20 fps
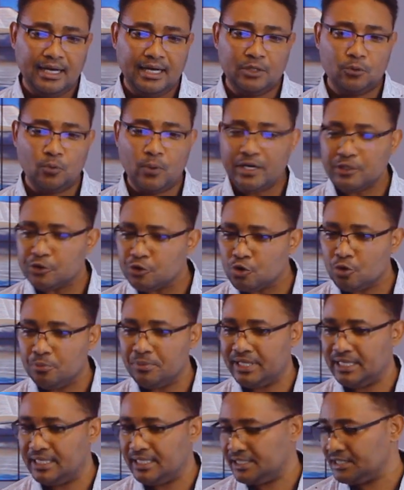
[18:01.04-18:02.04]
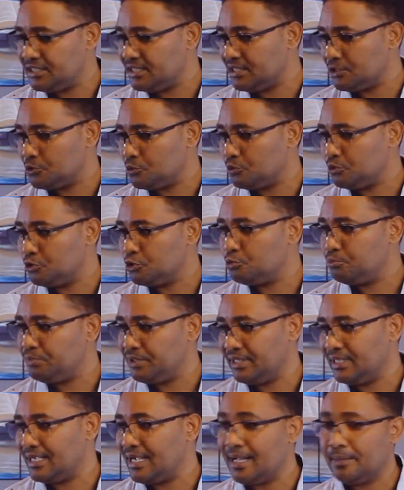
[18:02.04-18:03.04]
and why so many legends would
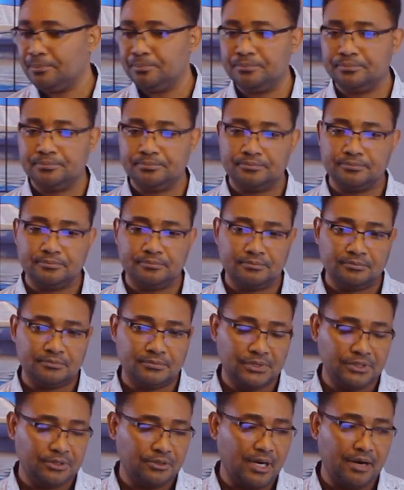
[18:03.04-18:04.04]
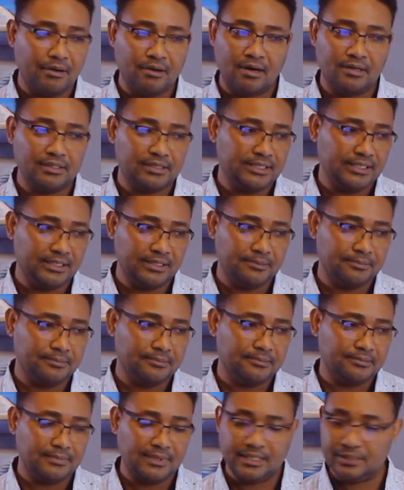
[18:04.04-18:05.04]
spring up, you know, around him
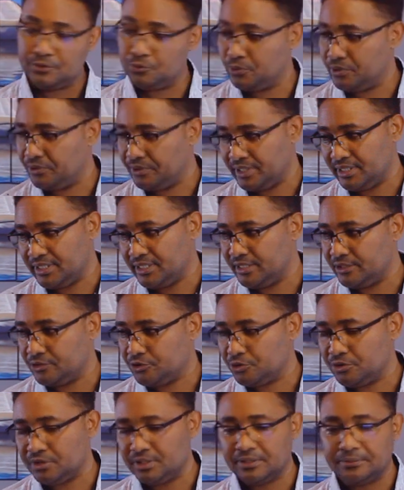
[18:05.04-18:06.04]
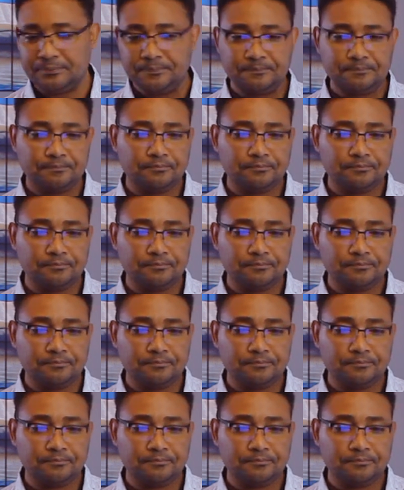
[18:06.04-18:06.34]
as we read history.